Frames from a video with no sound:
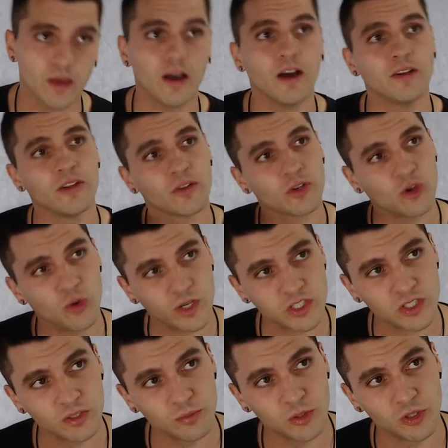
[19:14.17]
Another
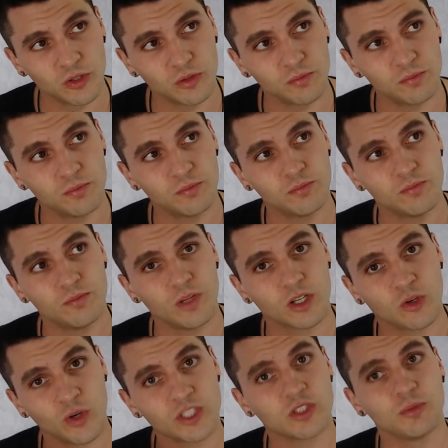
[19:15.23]
questionable a
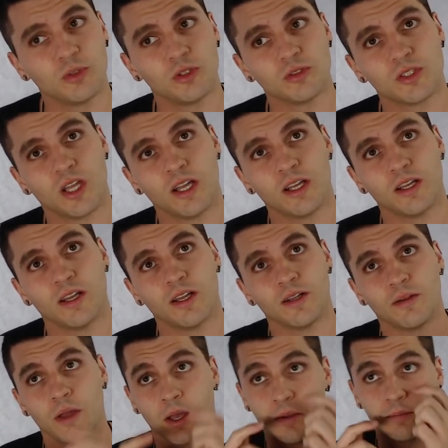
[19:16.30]
questionable uh,
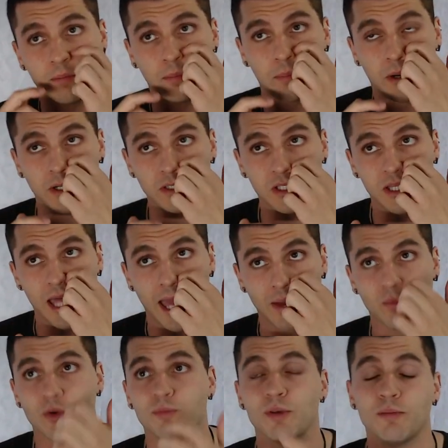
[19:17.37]
uh, uh, part to that
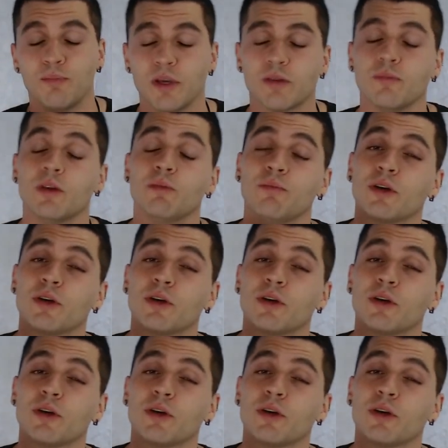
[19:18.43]
would be Bigme.